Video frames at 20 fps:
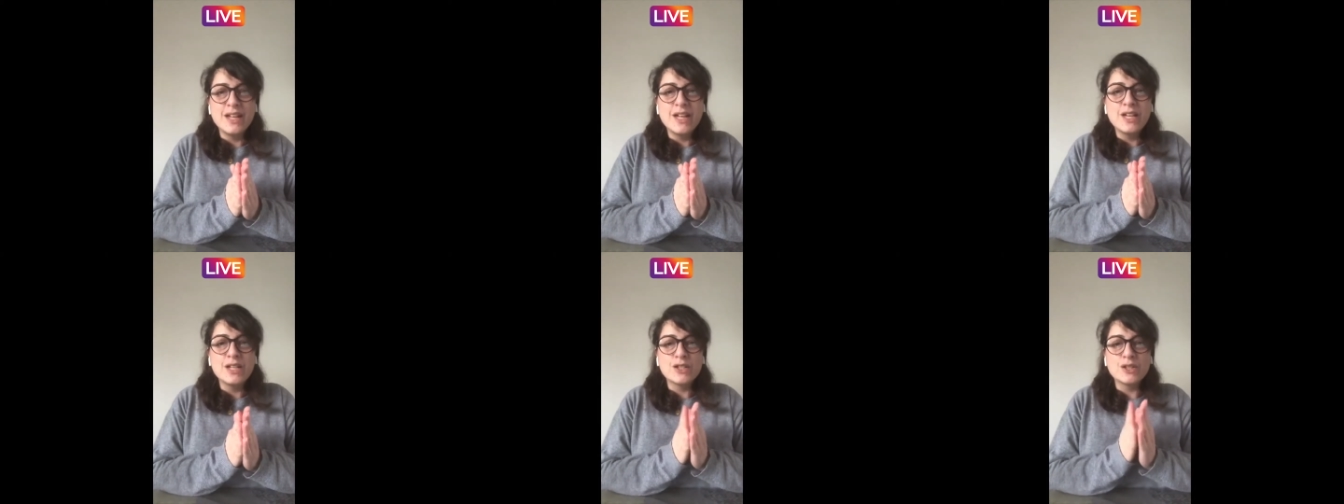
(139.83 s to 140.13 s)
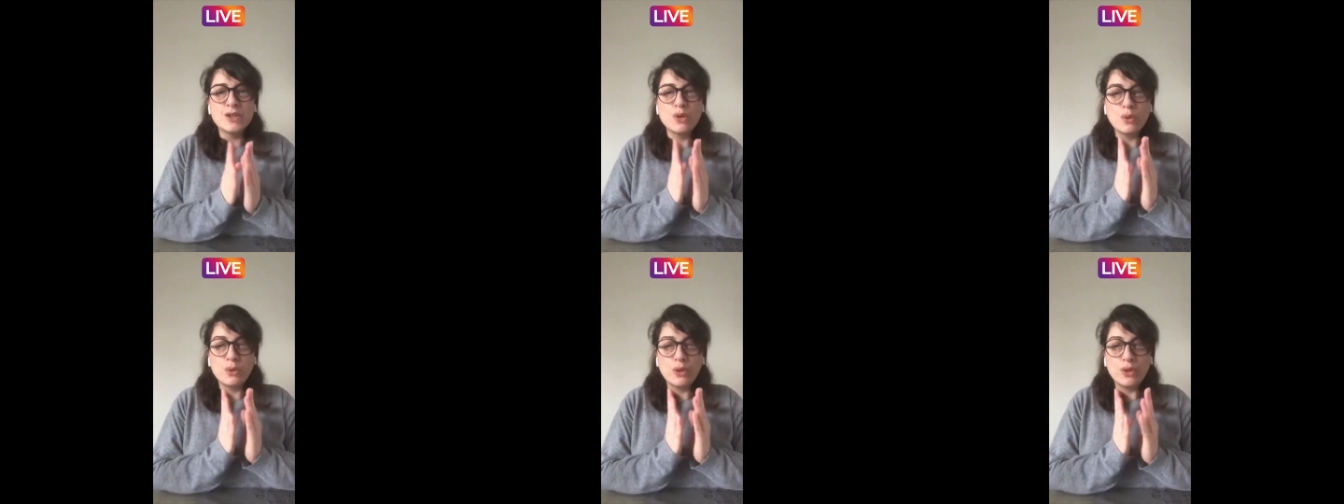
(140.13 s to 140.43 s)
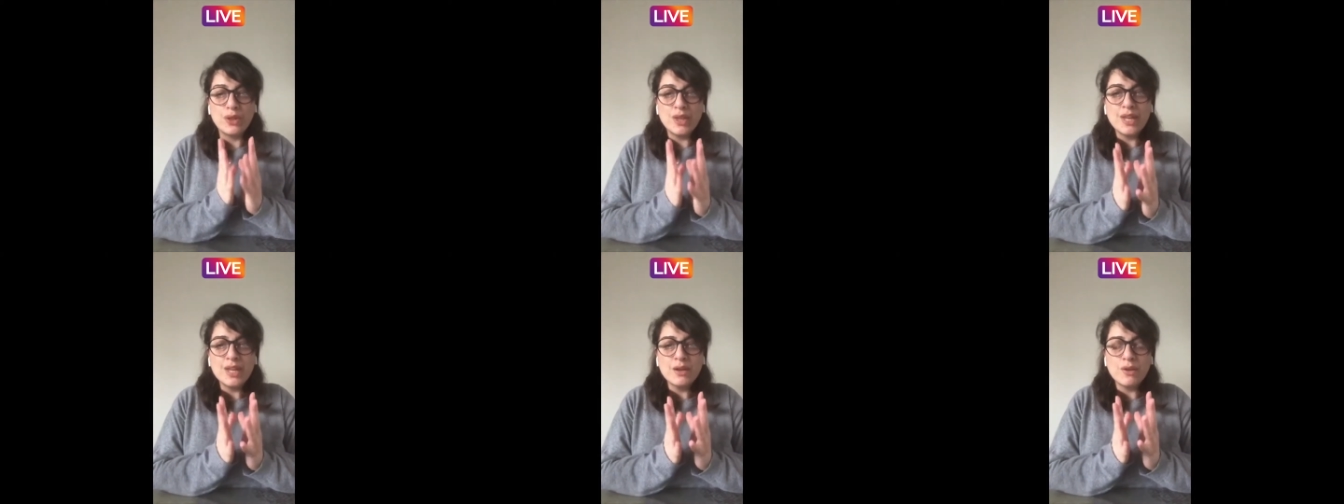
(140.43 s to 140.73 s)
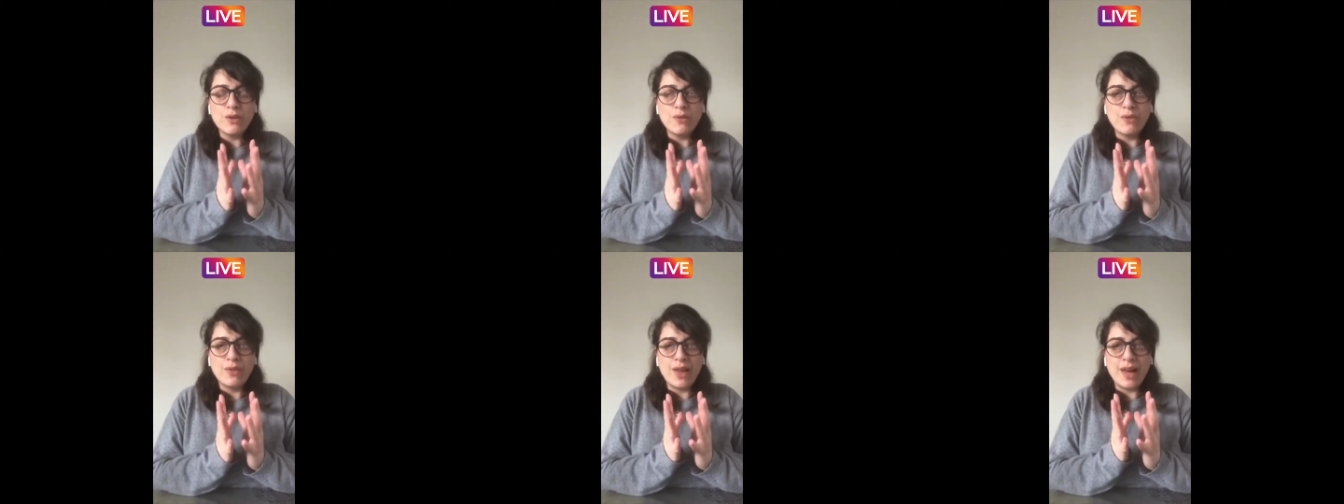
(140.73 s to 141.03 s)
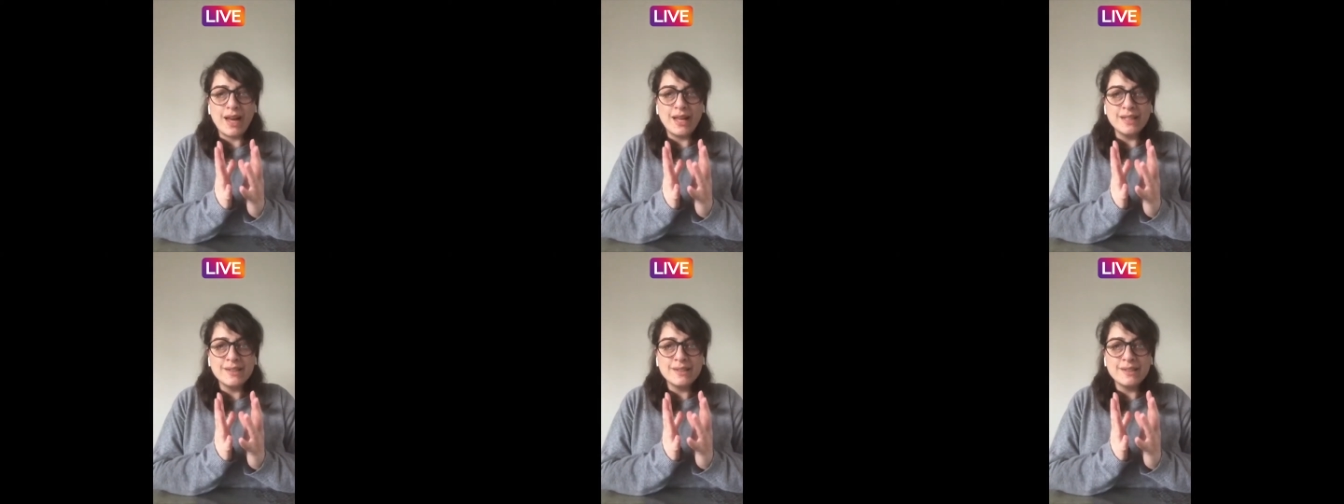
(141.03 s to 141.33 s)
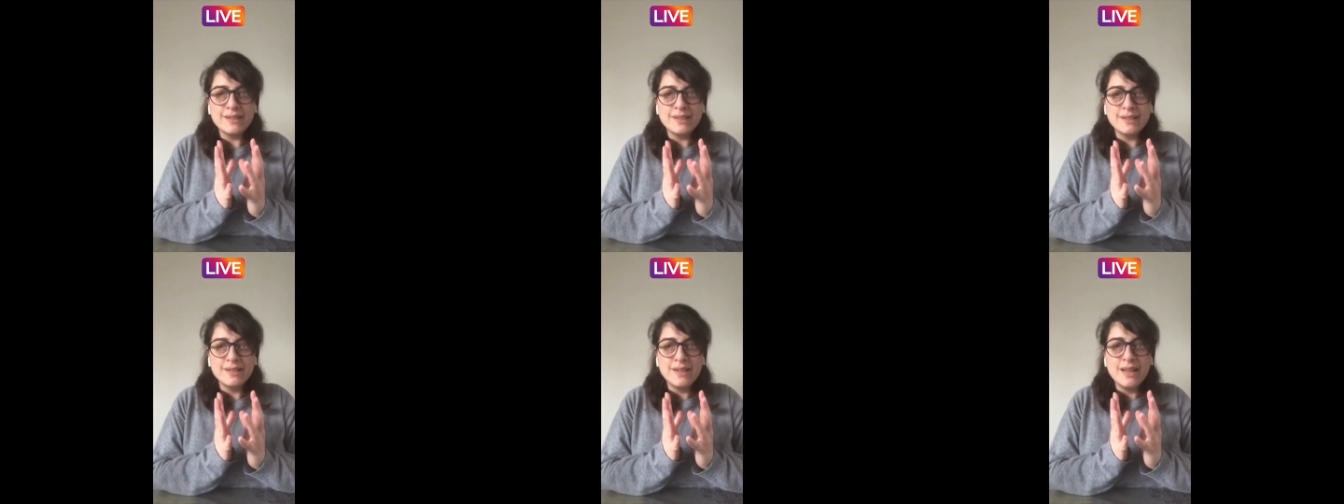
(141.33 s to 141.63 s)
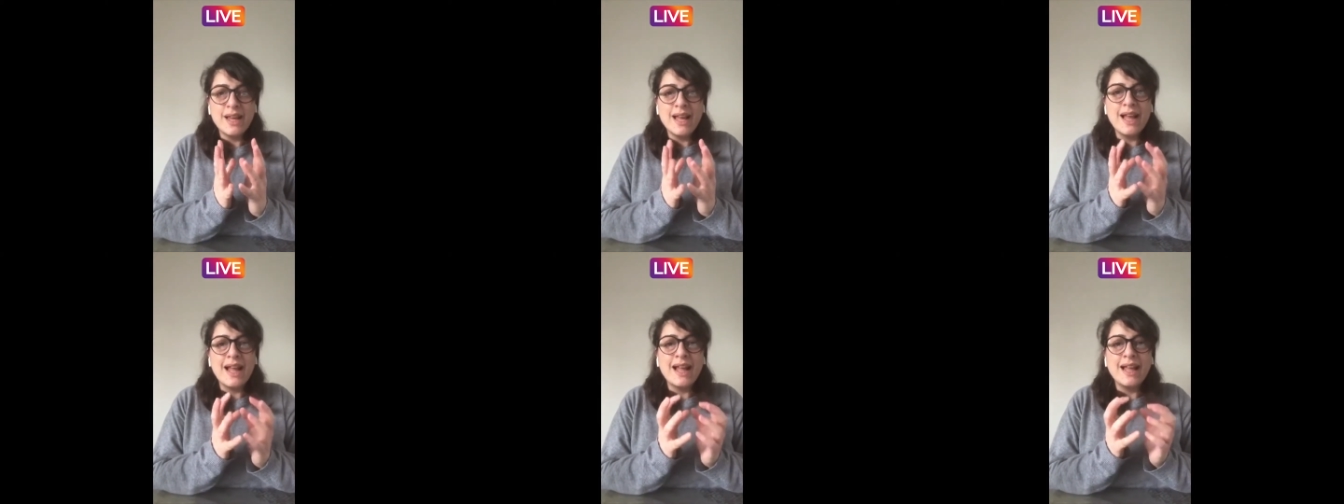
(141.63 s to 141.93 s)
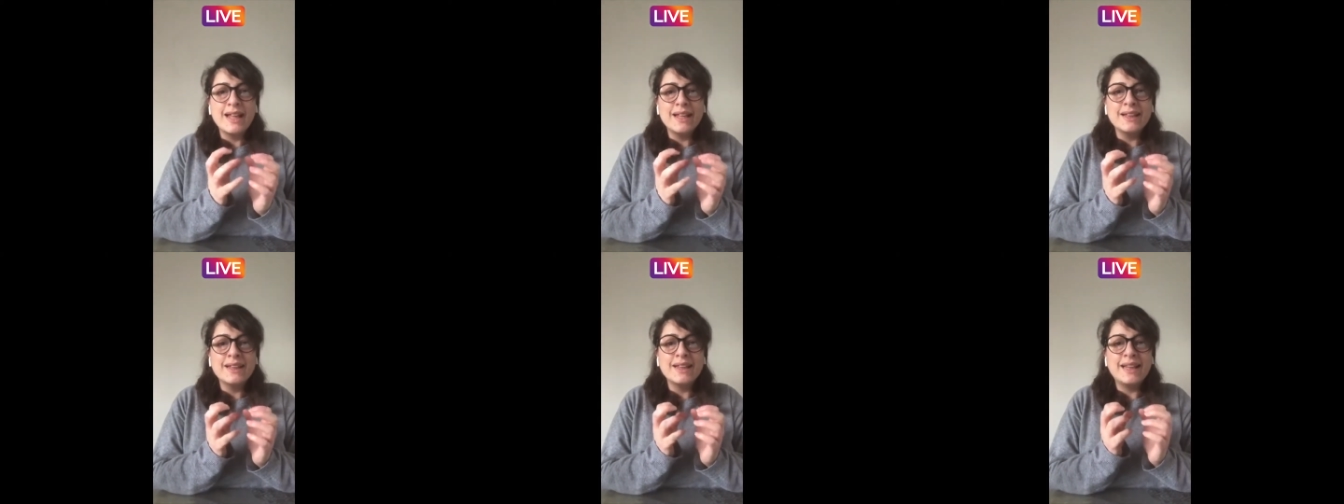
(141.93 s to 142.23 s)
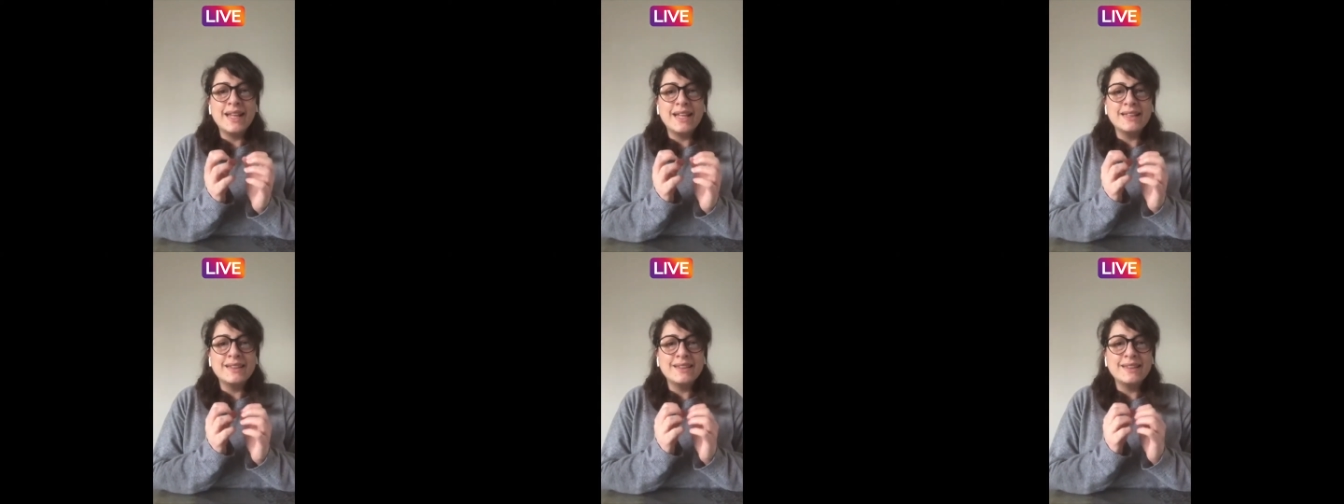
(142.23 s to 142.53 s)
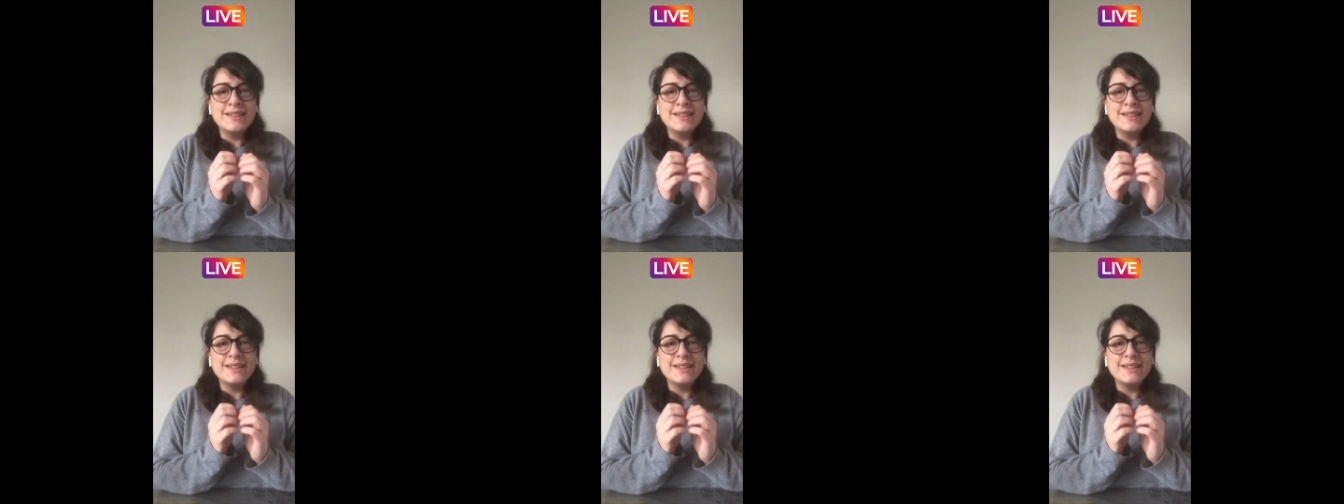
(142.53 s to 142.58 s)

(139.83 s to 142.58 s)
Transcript: So think of that and let